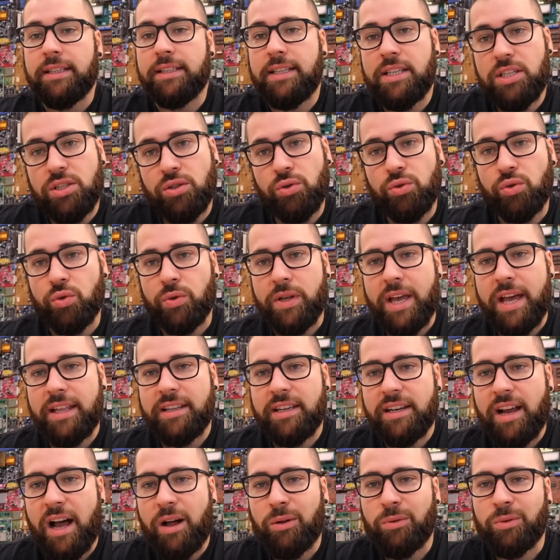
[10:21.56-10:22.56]
These two
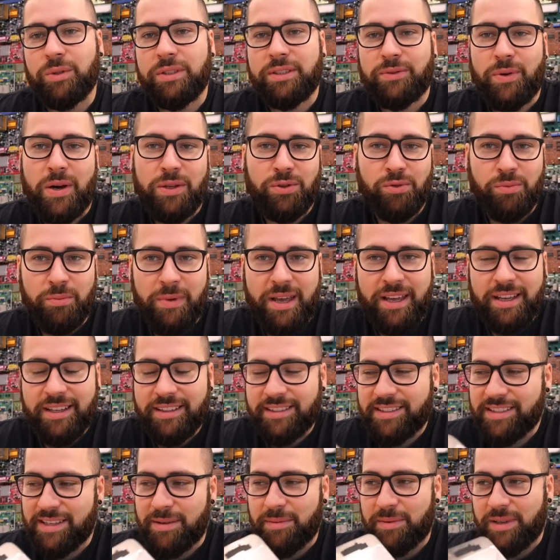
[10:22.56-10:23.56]
together I will try to
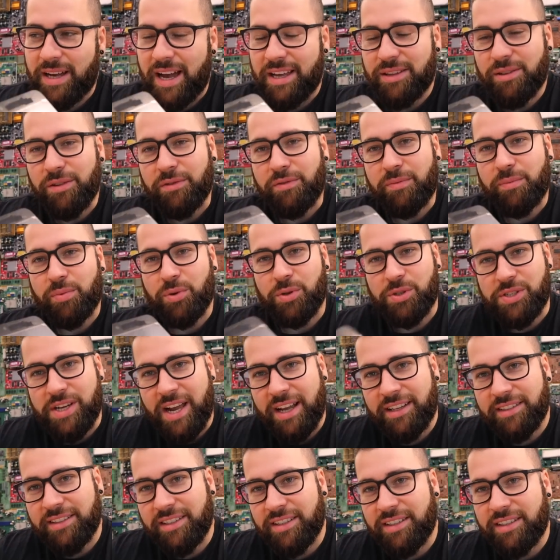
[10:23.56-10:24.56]
make some kind of
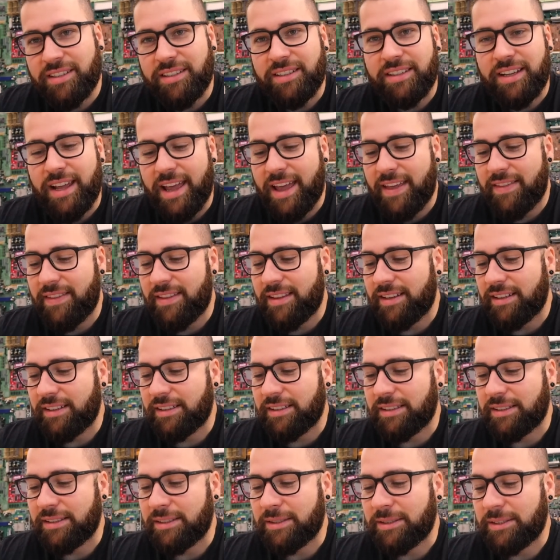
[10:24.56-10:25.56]
projector and
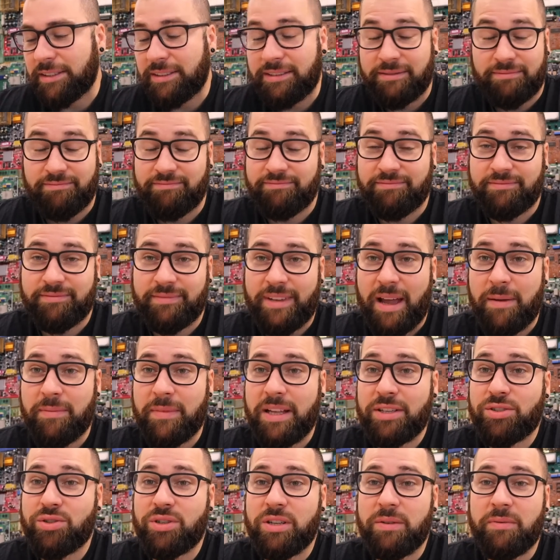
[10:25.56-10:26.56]
uh, I'm
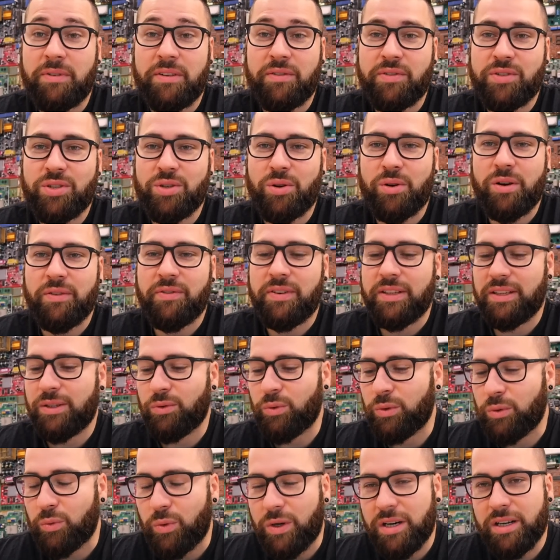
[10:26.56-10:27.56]
not even sure if it
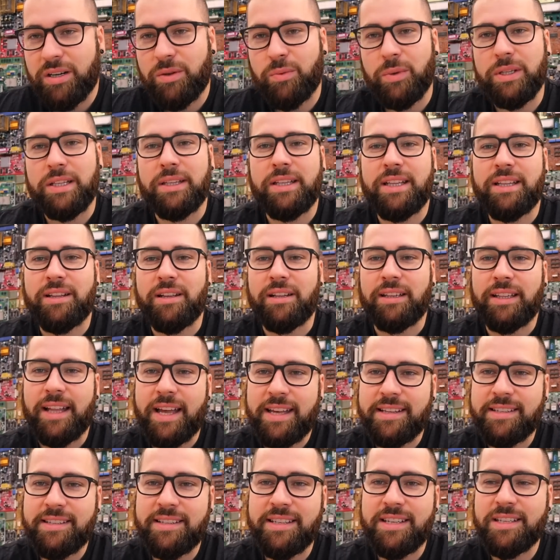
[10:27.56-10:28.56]
will work. We need the
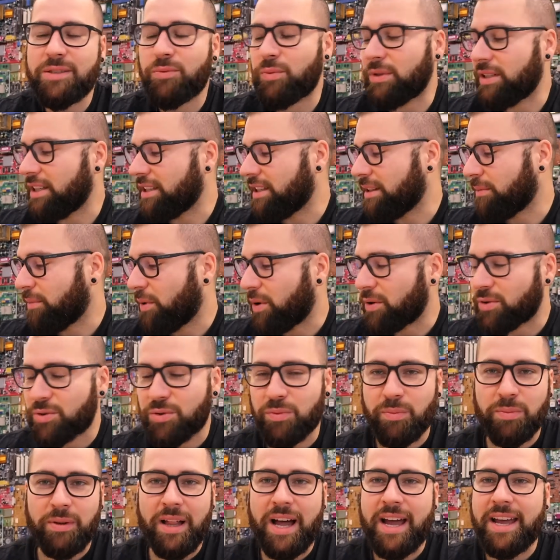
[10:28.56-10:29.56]
lenses, we need the power
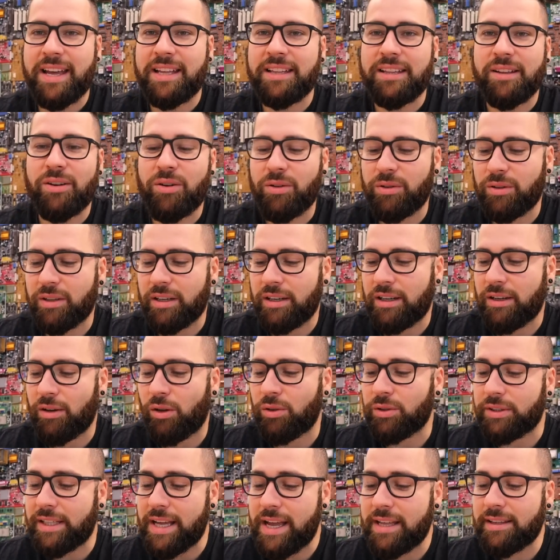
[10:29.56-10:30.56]
supply and all,
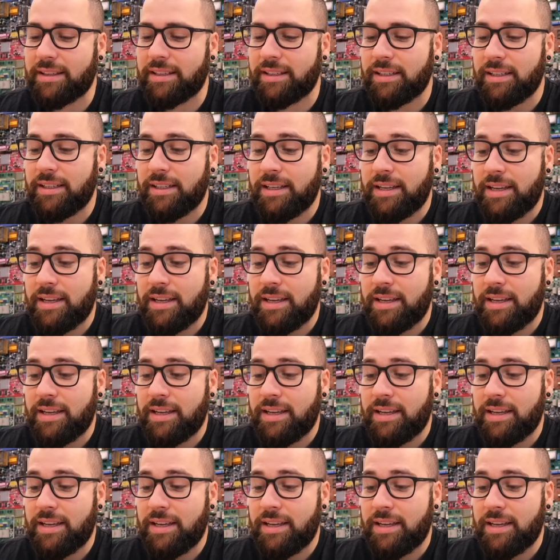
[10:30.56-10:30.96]
all that.